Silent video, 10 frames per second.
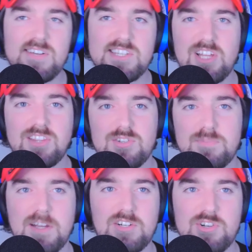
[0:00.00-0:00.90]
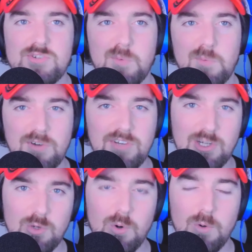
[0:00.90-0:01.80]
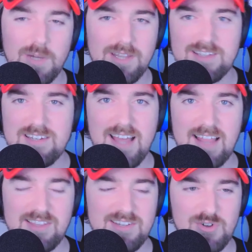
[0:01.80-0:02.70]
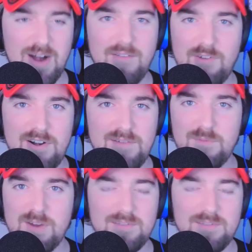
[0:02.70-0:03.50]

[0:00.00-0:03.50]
always thought those pictures were really cool when you got the driver